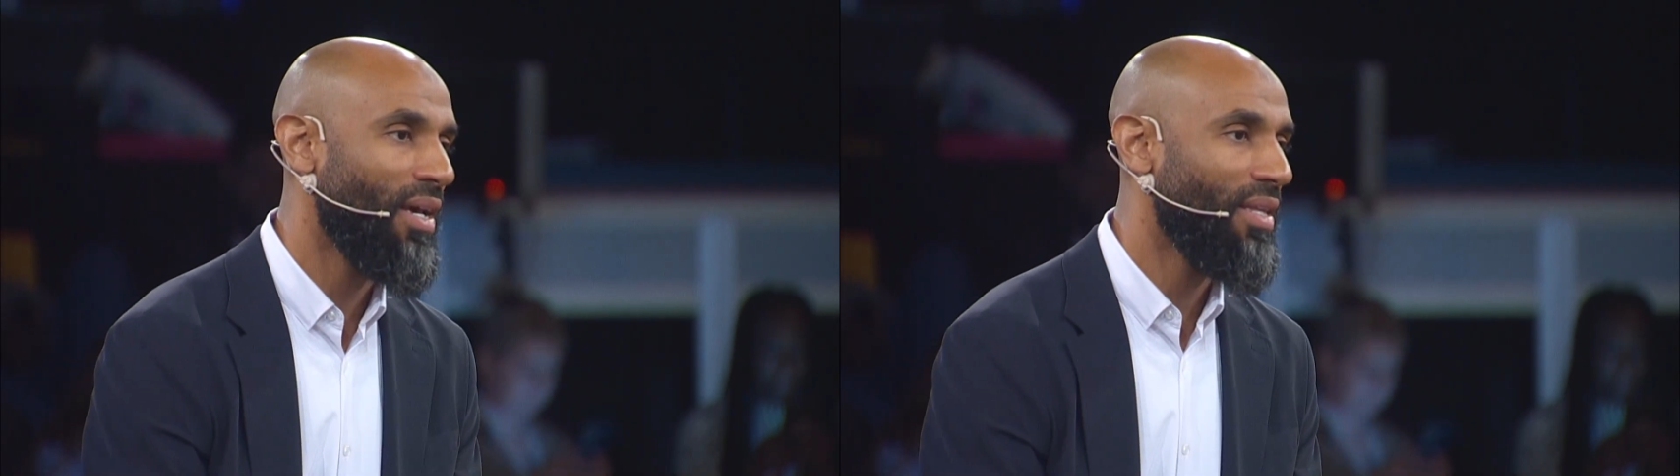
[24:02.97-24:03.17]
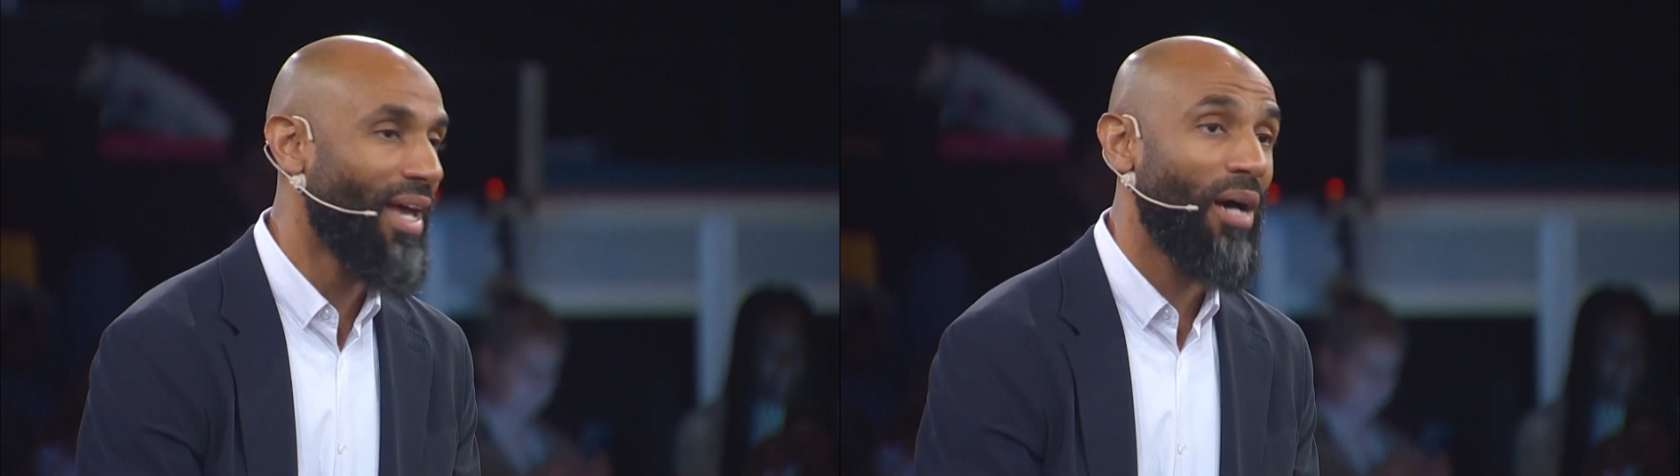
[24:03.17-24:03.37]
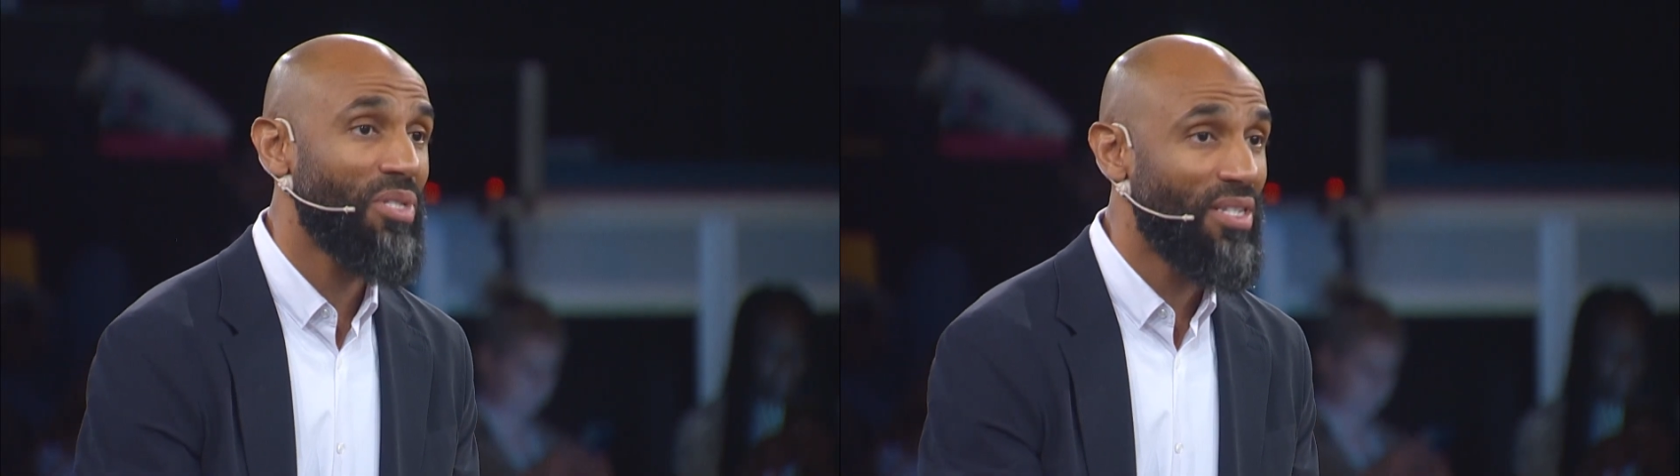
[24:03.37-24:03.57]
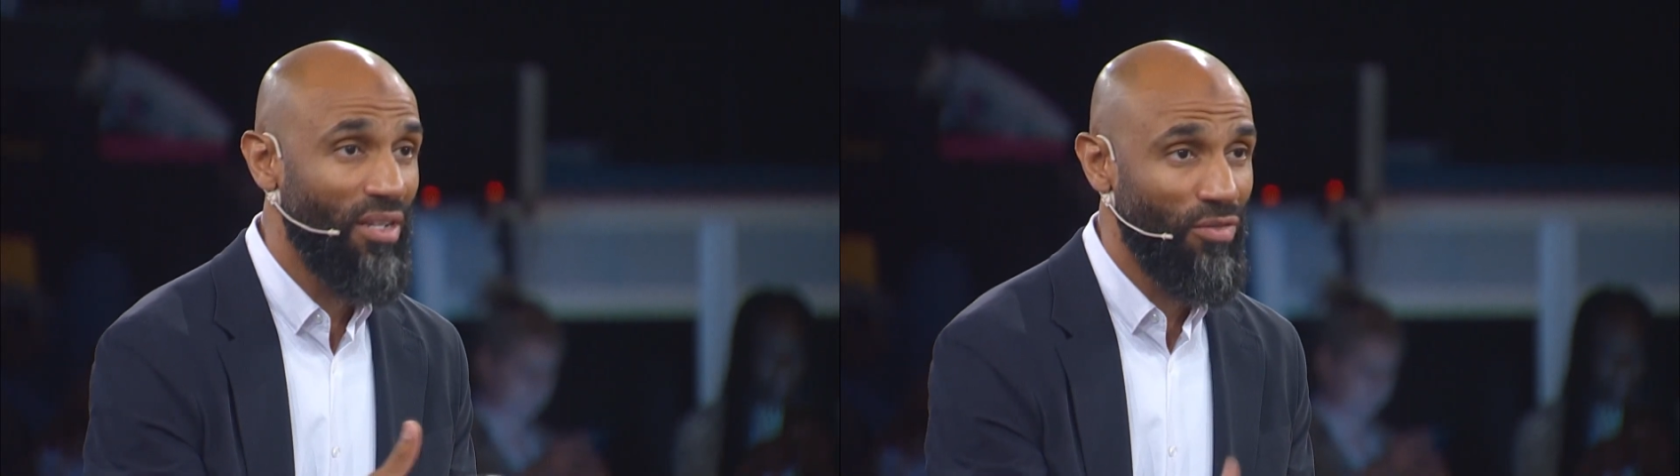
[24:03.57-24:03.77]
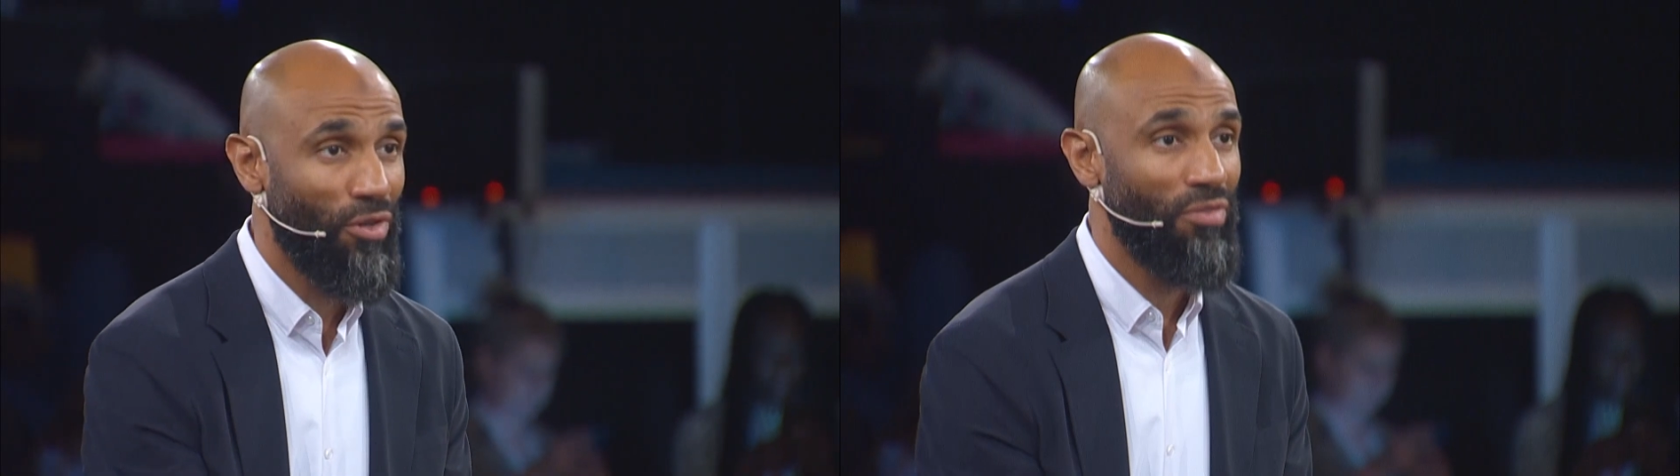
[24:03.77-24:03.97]
now I'm still
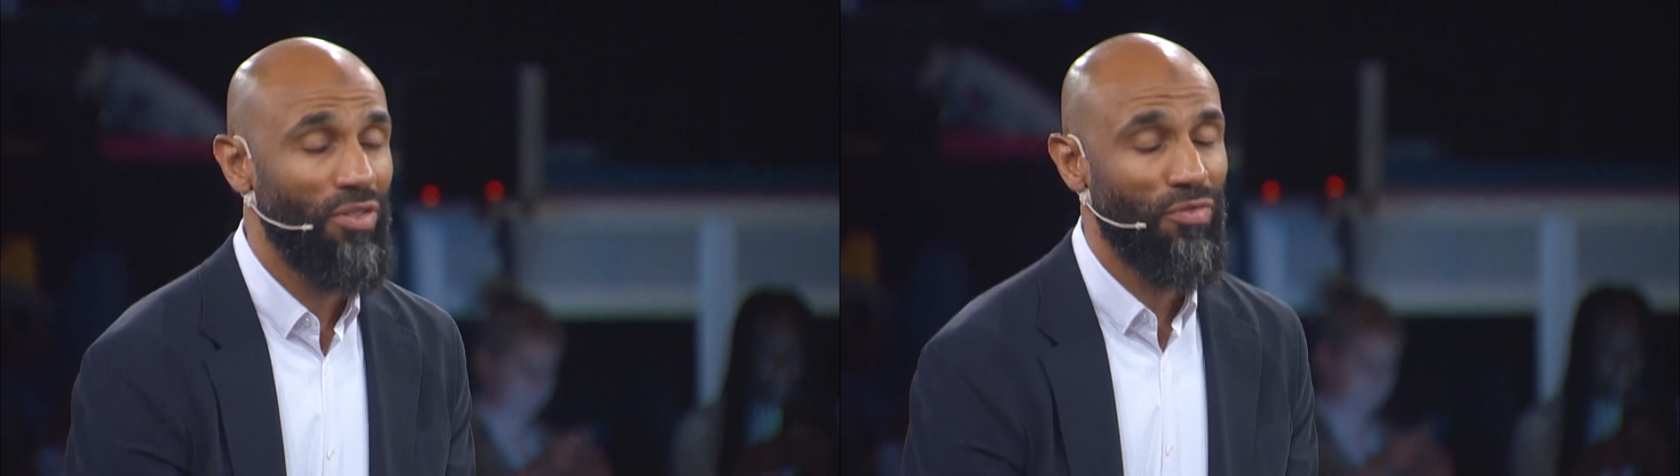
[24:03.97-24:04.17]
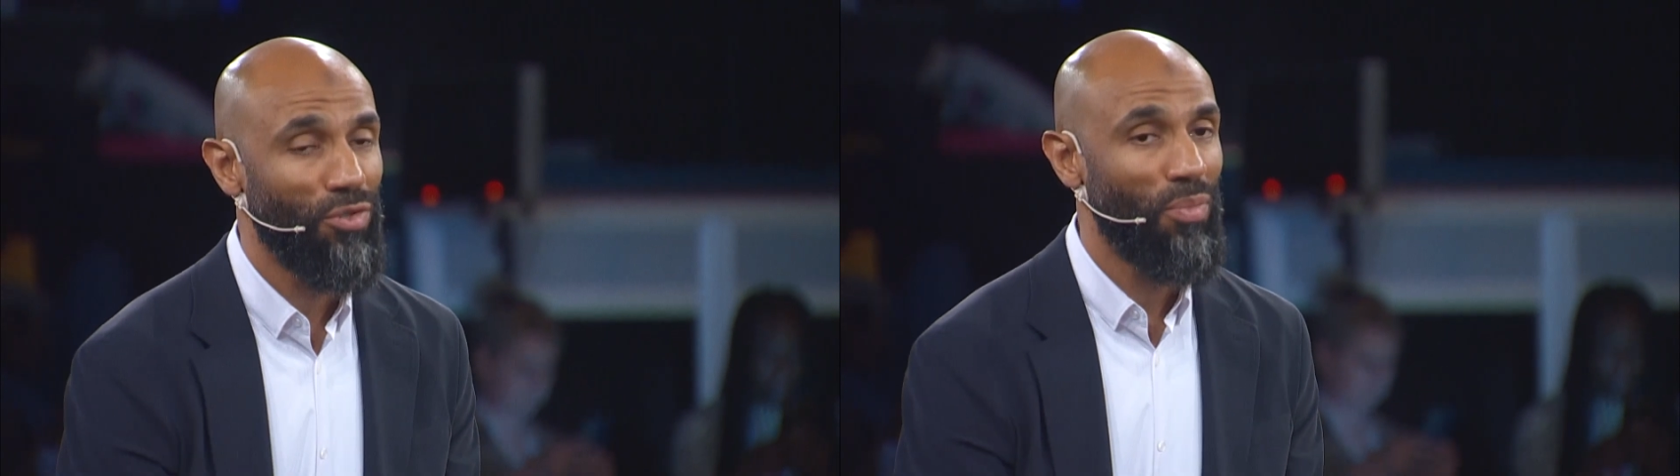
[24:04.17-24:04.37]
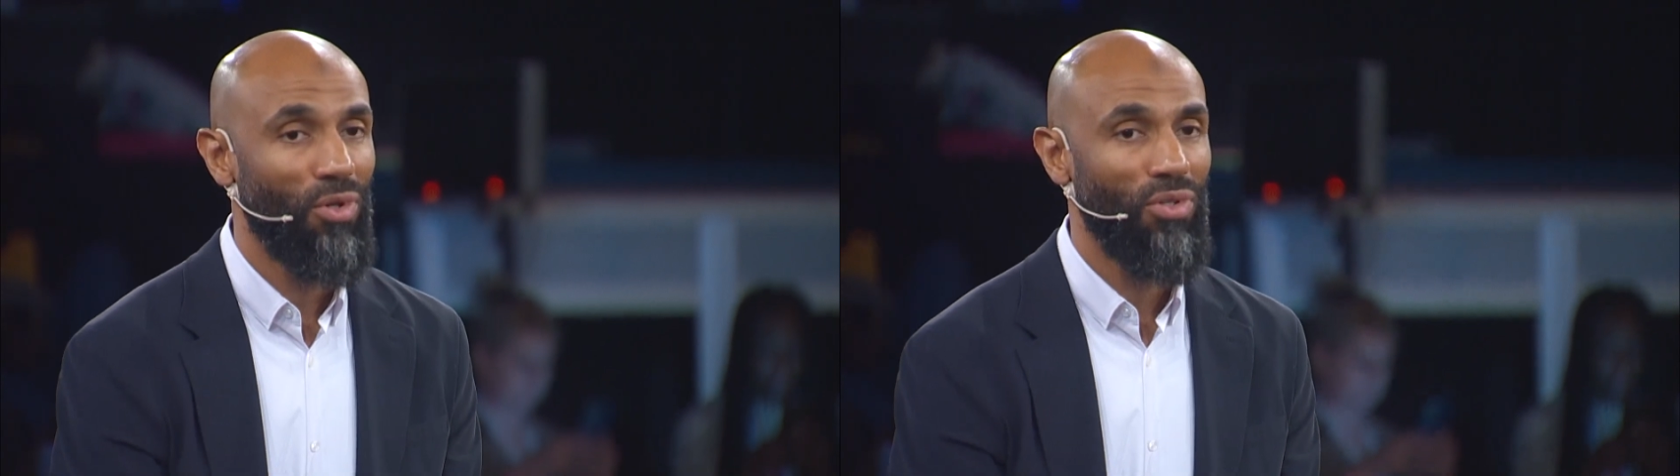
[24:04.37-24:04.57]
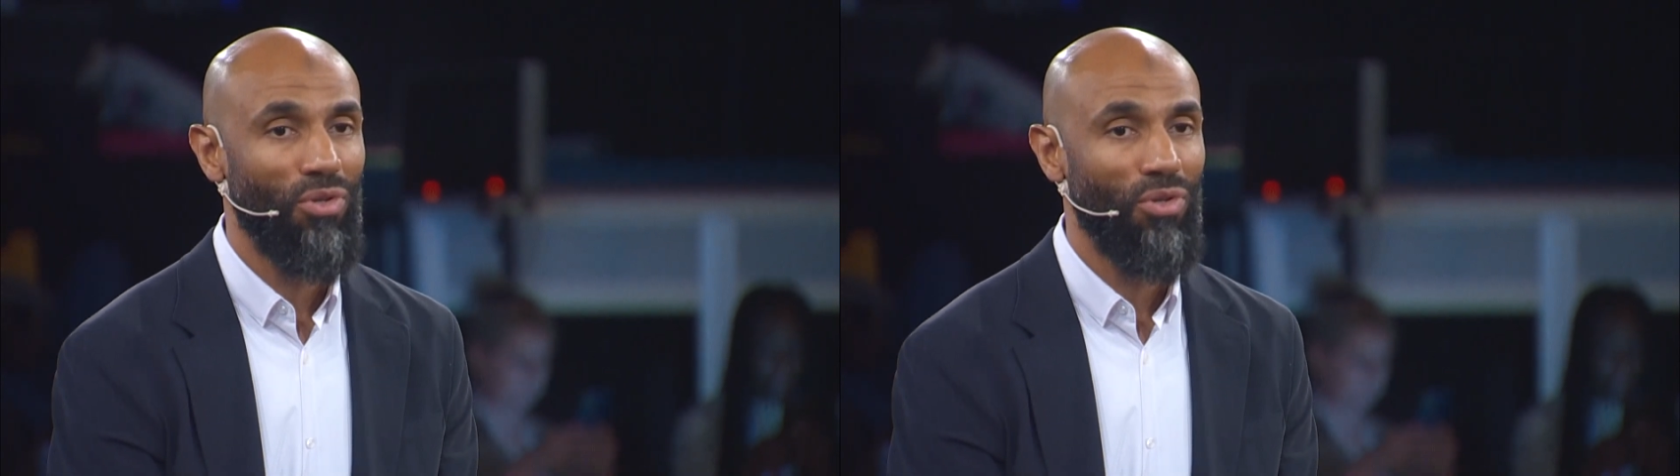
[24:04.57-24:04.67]
involved in football.